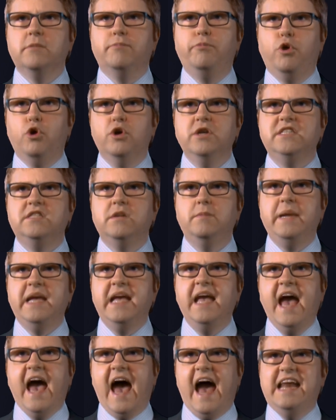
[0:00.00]
are poised to be
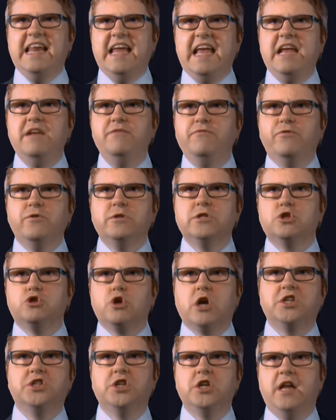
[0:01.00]
an
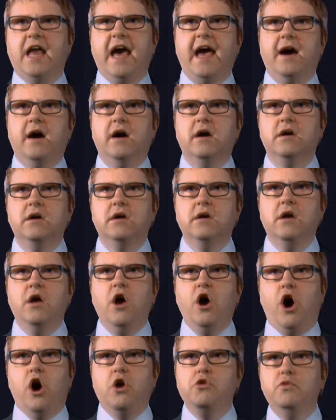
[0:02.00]
infrastructure layer
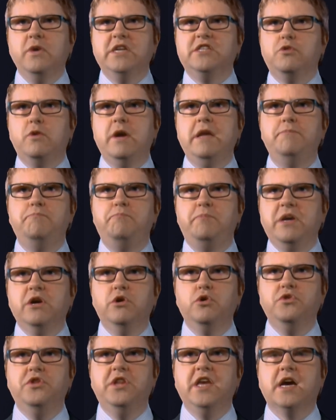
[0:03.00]
on which we
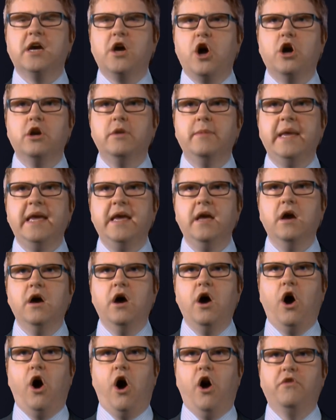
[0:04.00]
build the economy
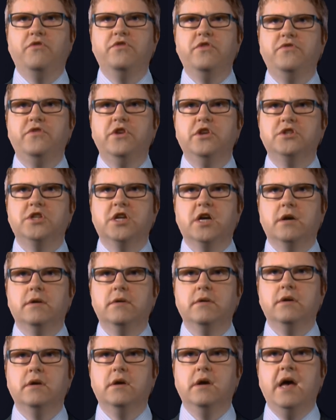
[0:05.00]
of the future.
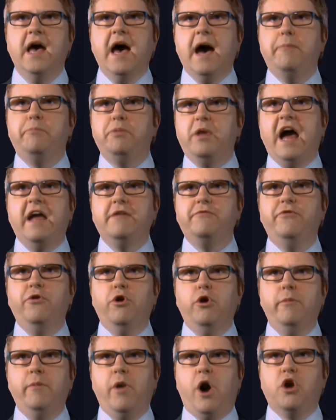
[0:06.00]
A
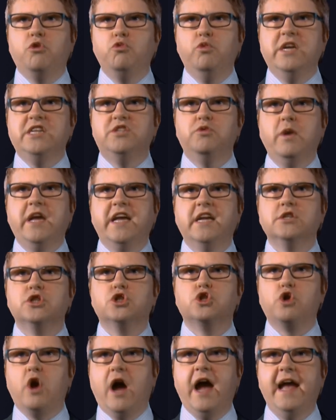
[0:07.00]
platform on which we can
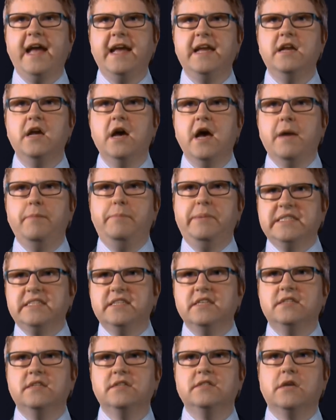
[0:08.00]
trade,
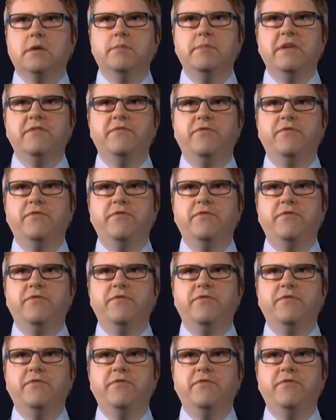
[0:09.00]
businesses can be